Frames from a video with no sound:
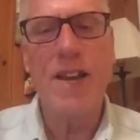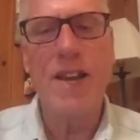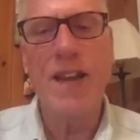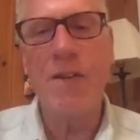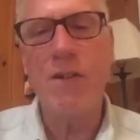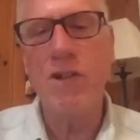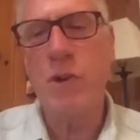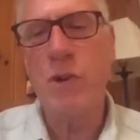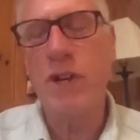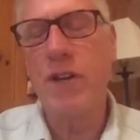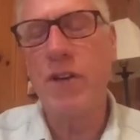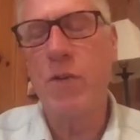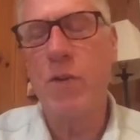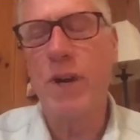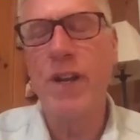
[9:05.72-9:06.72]
that was one
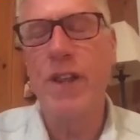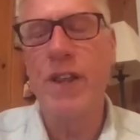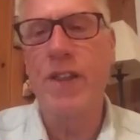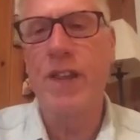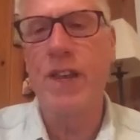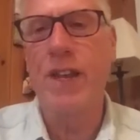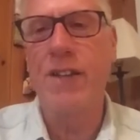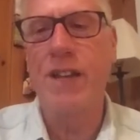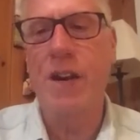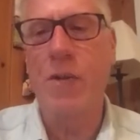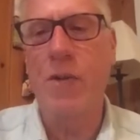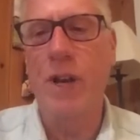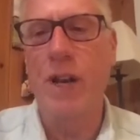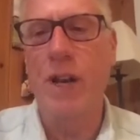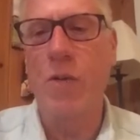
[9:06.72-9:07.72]
one of the things I
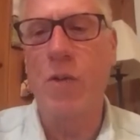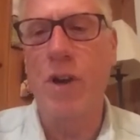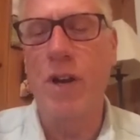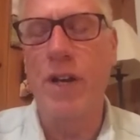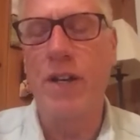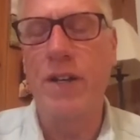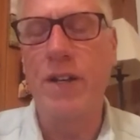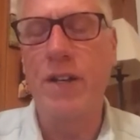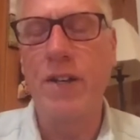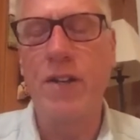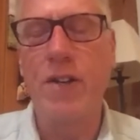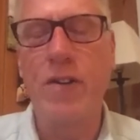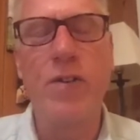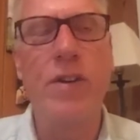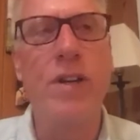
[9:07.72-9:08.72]
really wanted
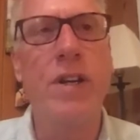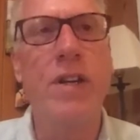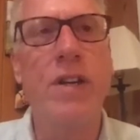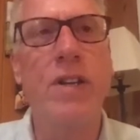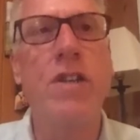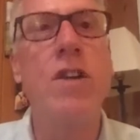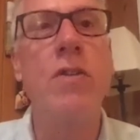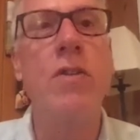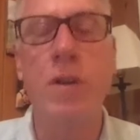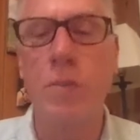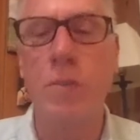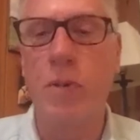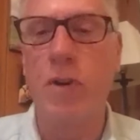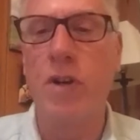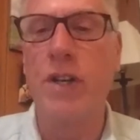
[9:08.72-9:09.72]
to uh, do in the
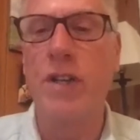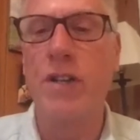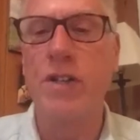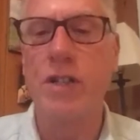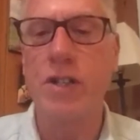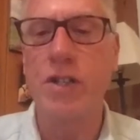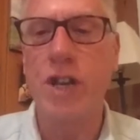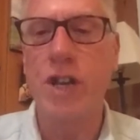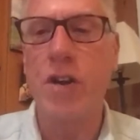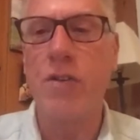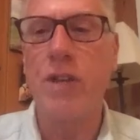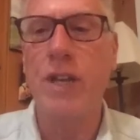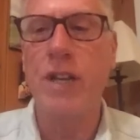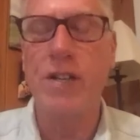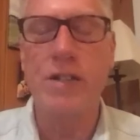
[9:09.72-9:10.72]
book is to show
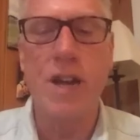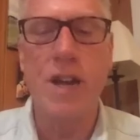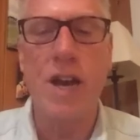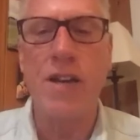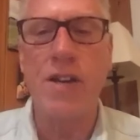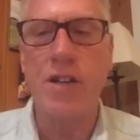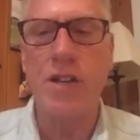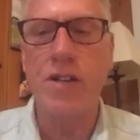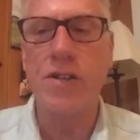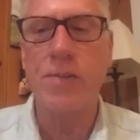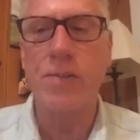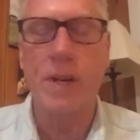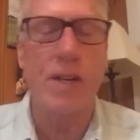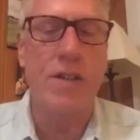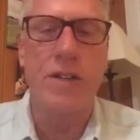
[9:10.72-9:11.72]
that it's not just
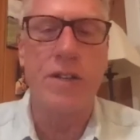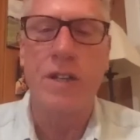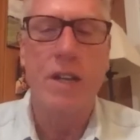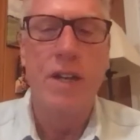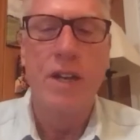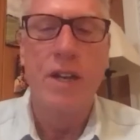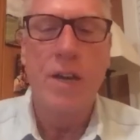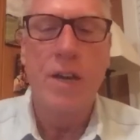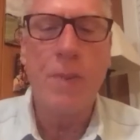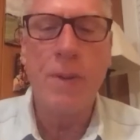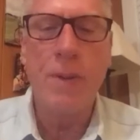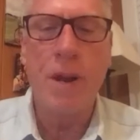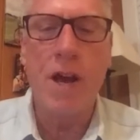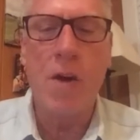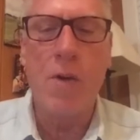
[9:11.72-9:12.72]
because you know
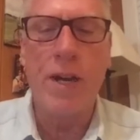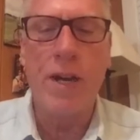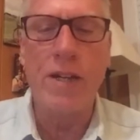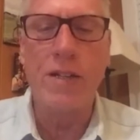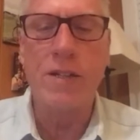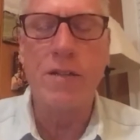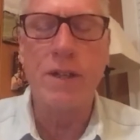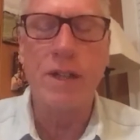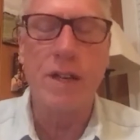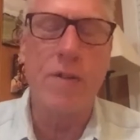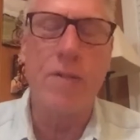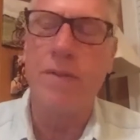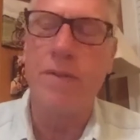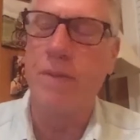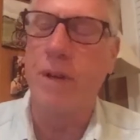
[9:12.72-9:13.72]
people always you
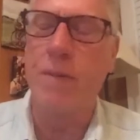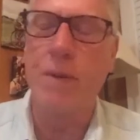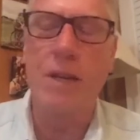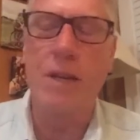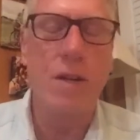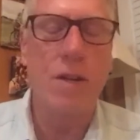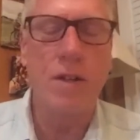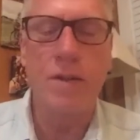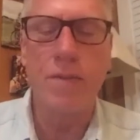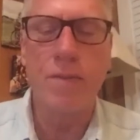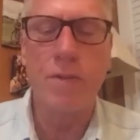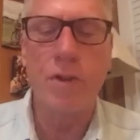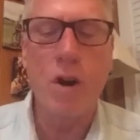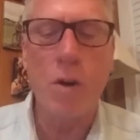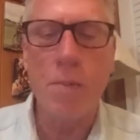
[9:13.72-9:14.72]
know I mean the
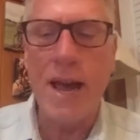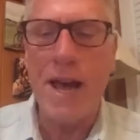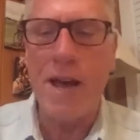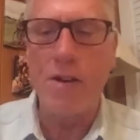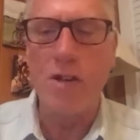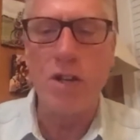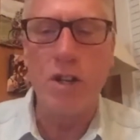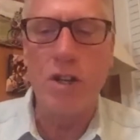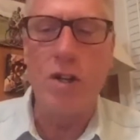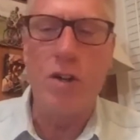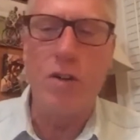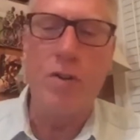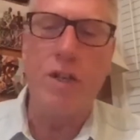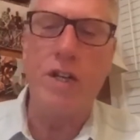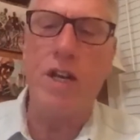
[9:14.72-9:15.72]
term Mountain
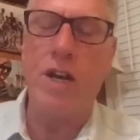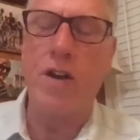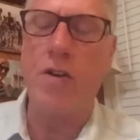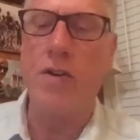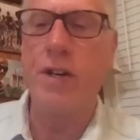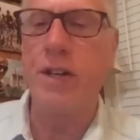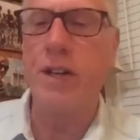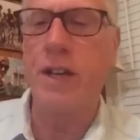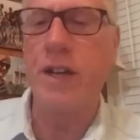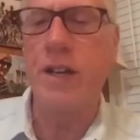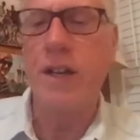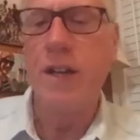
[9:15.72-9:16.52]
Dew you know and the